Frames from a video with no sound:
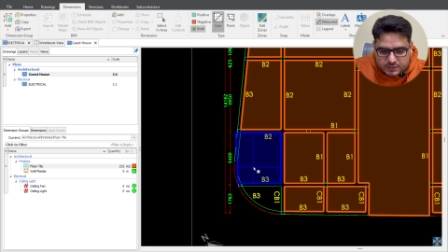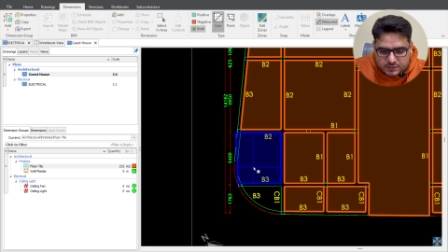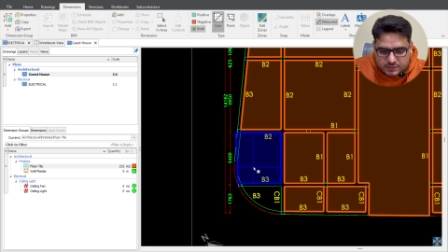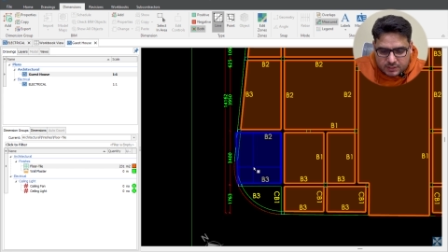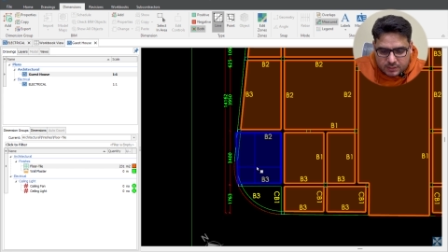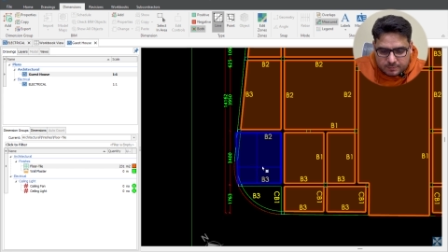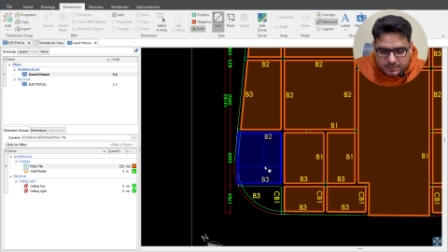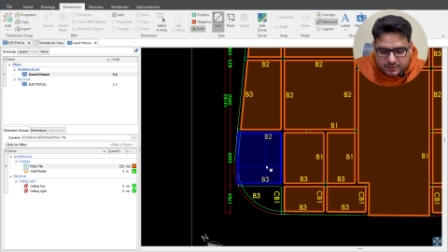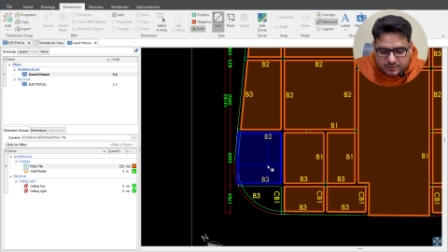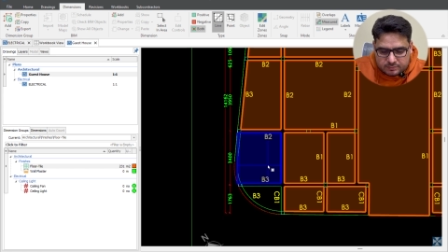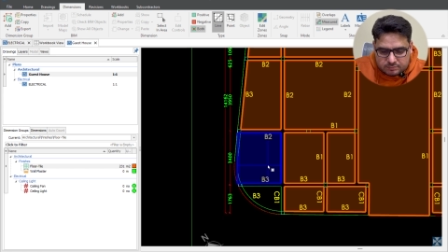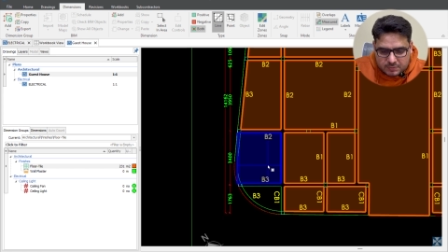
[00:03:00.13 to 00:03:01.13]
just keep it
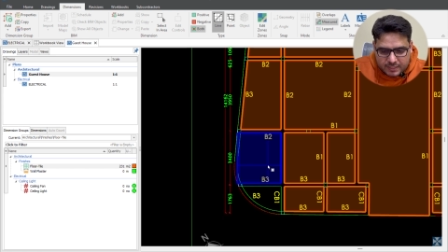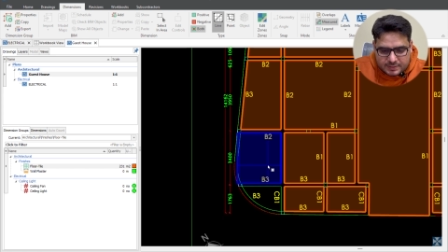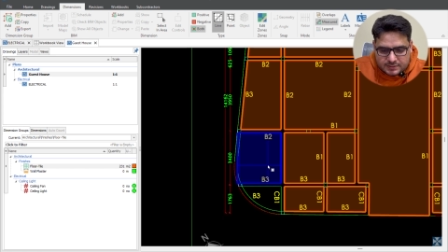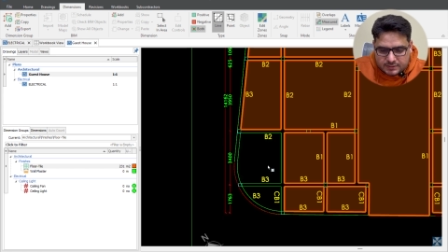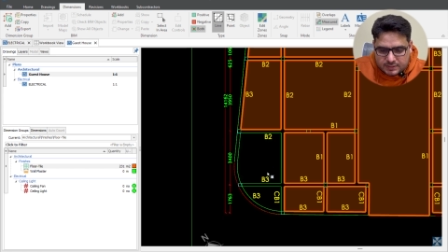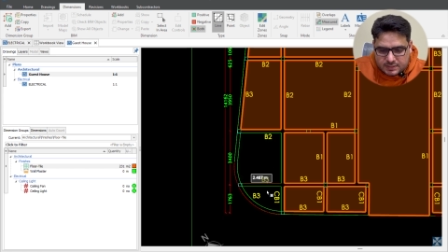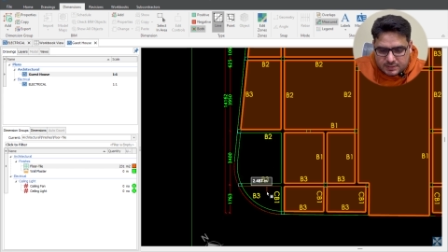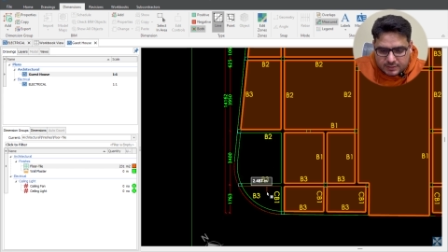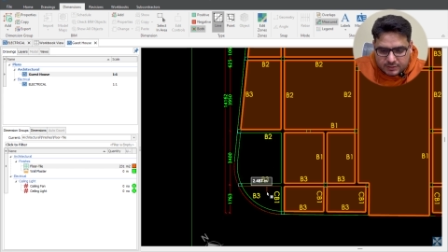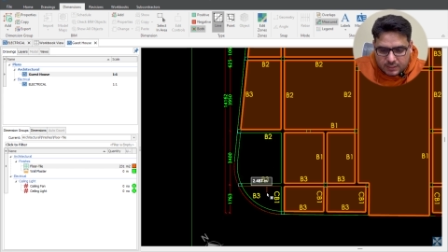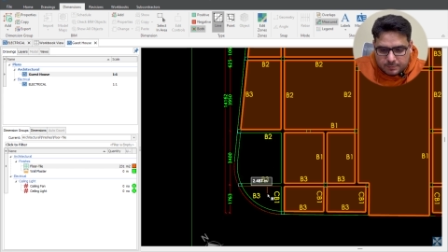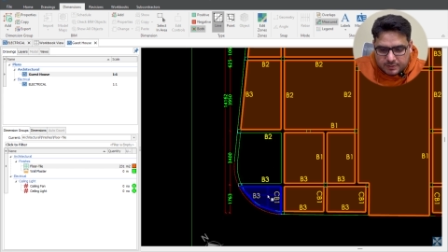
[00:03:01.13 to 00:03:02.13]
as it is
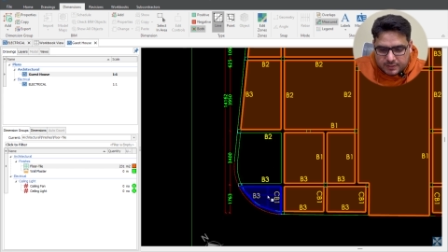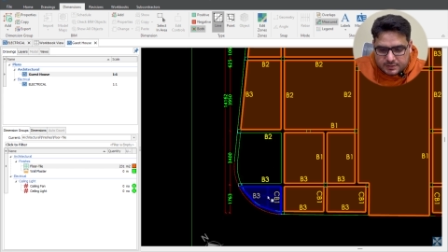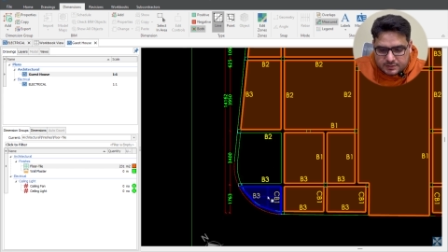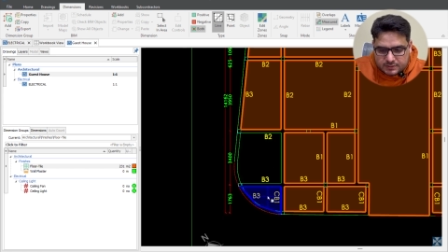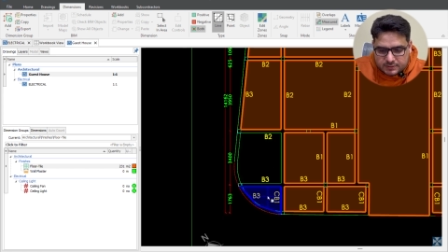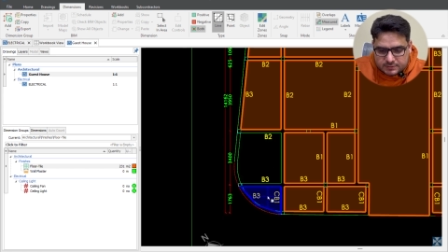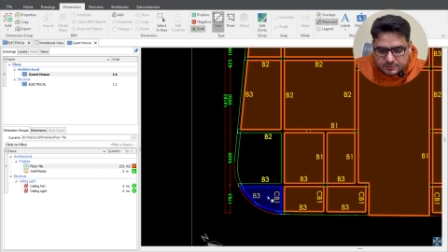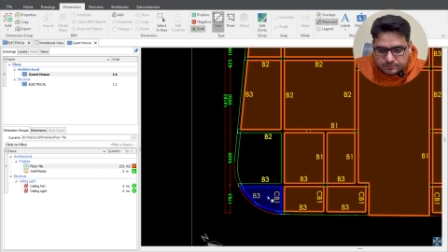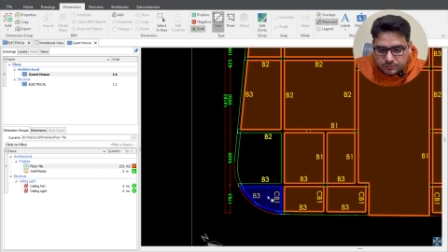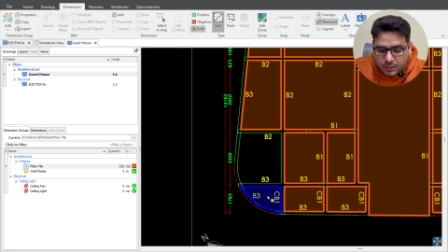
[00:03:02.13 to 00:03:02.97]
and keep it as it is